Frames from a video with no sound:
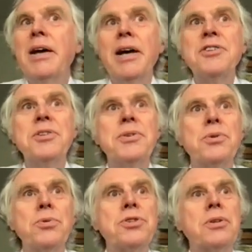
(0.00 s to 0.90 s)
And so it
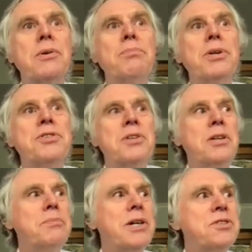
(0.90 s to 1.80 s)
also
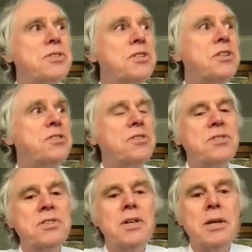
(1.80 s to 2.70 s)
implicitly measures the
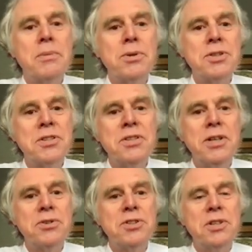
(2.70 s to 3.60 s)
distance, because it
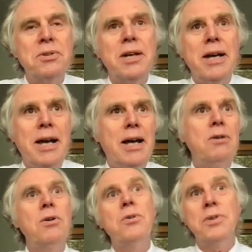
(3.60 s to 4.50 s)
tells you how
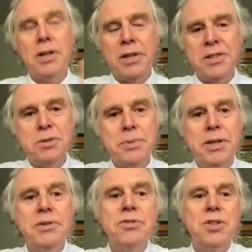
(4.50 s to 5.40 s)
long the light has
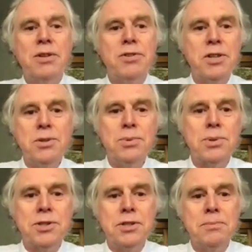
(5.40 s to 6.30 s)
been travelling
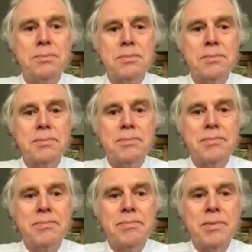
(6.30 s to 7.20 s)
towards you.
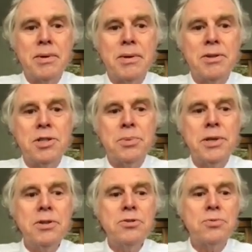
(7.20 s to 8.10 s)
So we
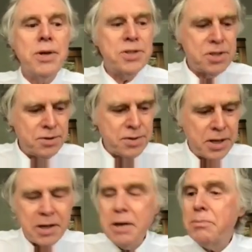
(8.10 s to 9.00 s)
use redshift
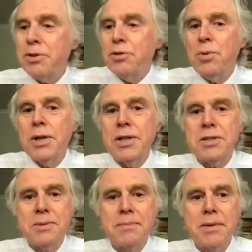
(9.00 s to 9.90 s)
in a number of
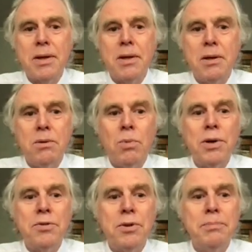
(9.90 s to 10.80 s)
ways, one
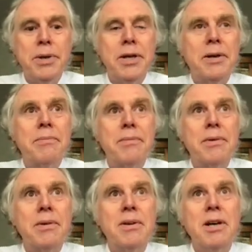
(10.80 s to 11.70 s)
of them being
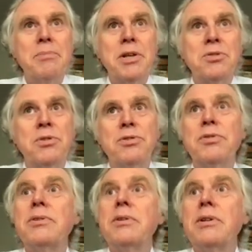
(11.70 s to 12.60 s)
a measure of
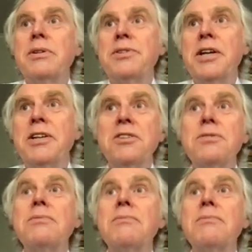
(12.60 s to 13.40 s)
date,